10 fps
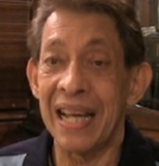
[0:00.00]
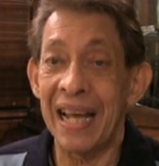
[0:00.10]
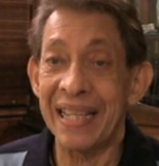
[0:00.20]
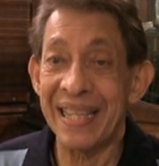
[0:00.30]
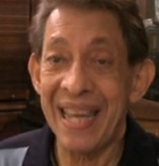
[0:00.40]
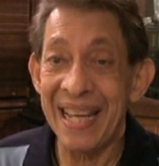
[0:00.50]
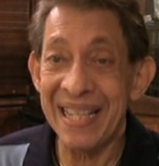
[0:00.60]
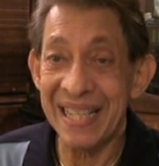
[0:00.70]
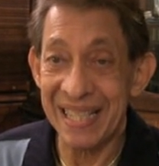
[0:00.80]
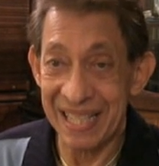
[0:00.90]

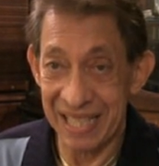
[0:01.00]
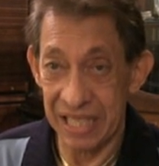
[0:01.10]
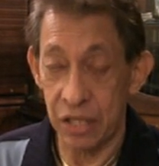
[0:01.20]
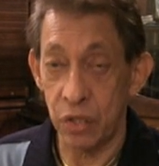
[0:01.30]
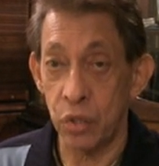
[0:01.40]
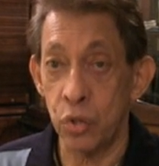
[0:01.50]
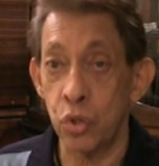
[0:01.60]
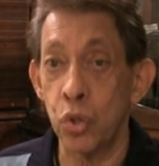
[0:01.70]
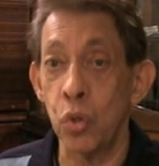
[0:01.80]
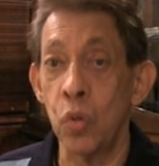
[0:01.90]
attendants
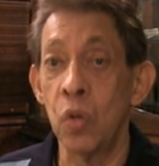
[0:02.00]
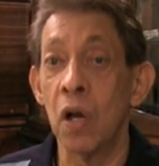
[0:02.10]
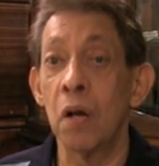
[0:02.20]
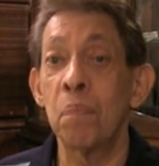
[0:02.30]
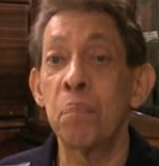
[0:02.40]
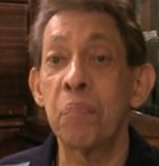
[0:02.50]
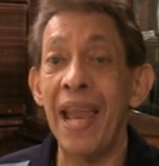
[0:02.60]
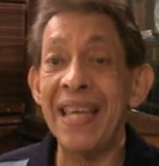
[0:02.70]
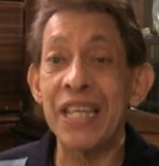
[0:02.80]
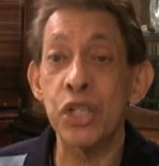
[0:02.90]
to
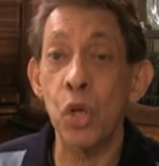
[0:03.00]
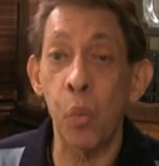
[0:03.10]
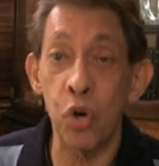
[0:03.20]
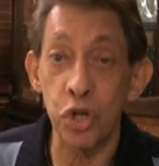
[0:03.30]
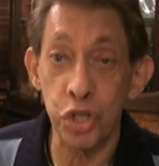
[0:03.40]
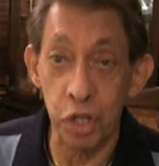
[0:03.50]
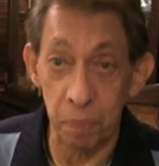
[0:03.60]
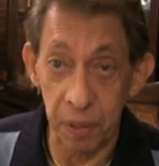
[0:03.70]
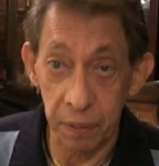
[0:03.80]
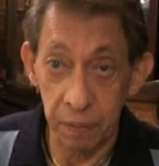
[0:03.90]
places of worship,